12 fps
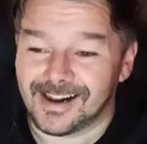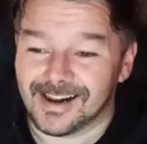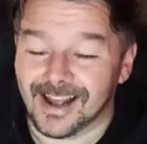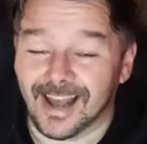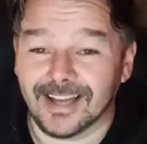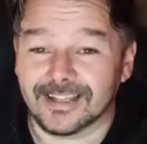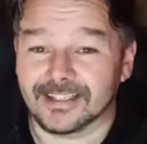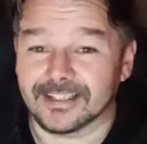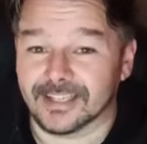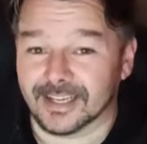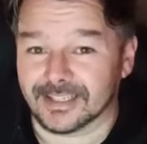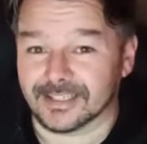add the
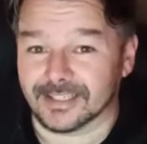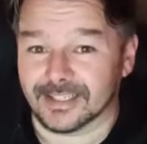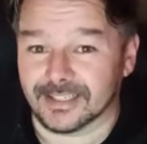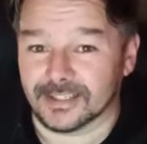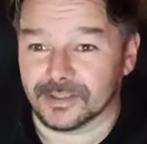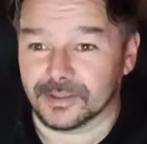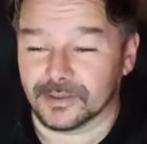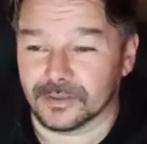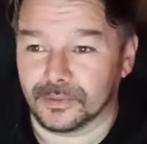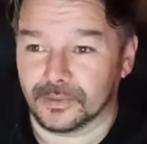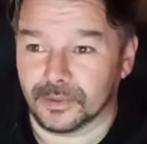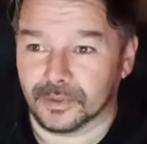sex
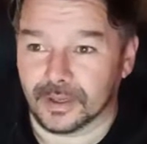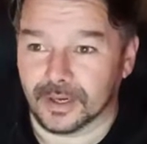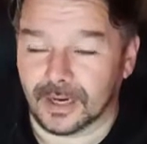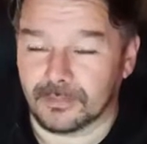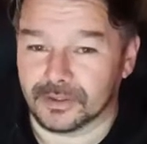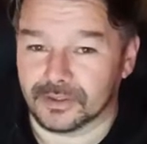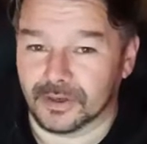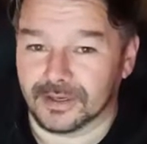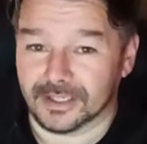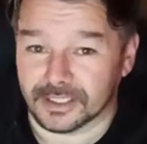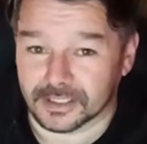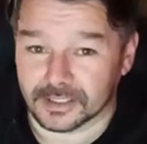into Harbinger
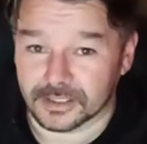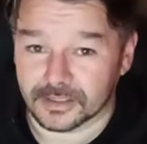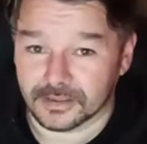Unleashed.